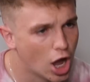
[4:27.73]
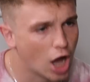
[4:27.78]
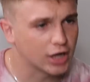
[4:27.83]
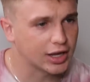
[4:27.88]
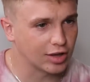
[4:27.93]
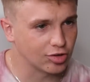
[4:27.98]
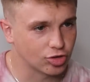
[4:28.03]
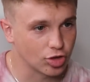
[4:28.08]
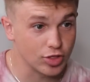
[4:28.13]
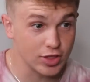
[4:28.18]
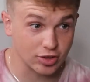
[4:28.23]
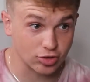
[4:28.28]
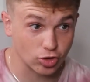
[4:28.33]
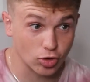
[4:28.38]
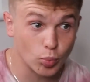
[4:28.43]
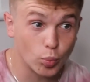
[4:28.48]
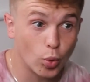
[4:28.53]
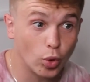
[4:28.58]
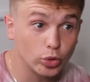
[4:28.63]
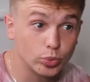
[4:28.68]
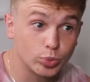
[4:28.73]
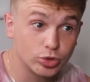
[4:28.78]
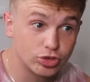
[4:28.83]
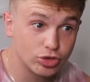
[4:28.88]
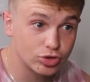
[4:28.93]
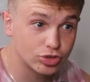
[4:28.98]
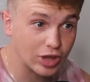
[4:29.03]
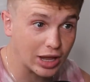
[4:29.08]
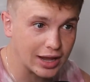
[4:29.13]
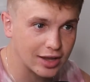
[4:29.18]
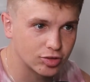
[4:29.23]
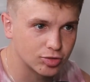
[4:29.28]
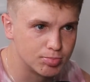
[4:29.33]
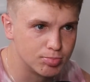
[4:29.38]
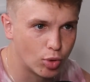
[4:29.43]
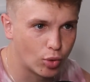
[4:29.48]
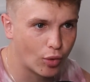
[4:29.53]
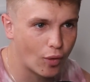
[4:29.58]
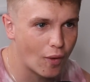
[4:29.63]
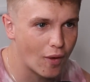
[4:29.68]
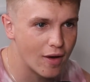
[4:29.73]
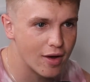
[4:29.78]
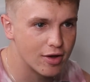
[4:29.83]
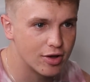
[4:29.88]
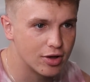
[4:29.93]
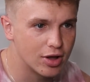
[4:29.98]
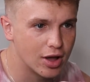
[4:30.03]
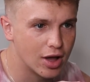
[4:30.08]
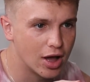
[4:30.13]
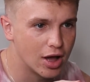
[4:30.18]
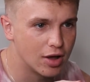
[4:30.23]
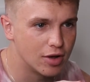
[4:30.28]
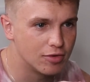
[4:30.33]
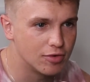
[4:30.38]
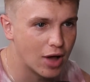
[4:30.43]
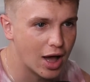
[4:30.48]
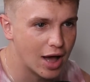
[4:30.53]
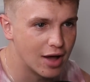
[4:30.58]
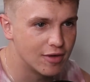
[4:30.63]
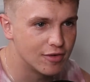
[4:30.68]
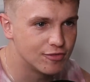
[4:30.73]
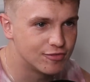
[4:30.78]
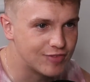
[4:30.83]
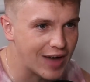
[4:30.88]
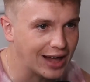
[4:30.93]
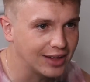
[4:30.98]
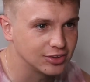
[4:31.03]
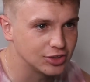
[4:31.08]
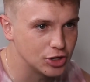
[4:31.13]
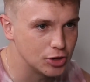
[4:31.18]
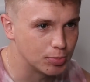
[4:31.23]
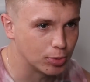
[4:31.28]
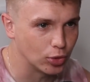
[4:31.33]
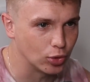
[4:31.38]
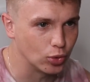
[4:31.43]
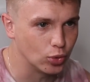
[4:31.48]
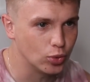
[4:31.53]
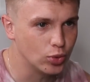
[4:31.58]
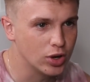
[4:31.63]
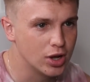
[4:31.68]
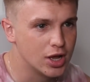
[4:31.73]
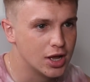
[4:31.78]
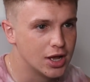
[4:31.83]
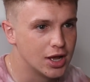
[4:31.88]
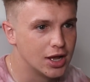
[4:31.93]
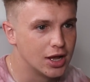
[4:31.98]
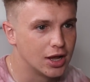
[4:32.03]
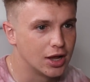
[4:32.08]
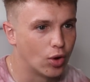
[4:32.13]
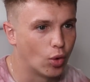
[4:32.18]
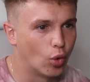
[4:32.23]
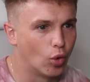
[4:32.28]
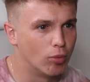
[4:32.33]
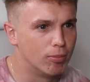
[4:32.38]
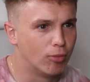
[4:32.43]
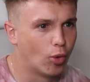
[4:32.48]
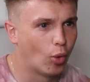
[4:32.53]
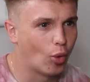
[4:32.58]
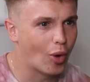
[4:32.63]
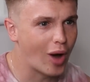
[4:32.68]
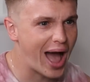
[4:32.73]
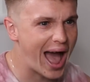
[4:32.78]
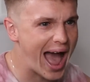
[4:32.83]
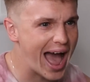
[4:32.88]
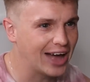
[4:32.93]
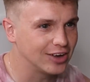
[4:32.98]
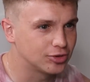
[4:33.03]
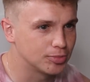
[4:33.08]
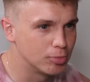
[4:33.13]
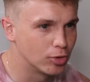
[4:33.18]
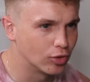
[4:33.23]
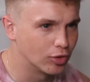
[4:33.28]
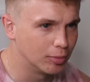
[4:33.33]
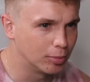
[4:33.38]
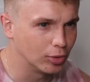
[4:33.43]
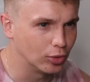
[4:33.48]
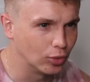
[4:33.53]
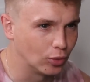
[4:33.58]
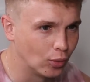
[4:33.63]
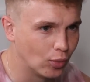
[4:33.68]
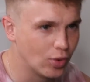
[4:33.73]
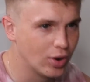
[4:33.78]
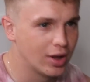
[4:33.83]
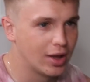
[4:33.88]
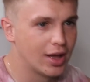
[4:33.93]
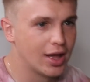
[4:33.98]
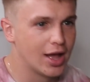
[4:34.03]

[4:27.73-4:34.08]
Okay, so what would you say is more valuable or more admirable?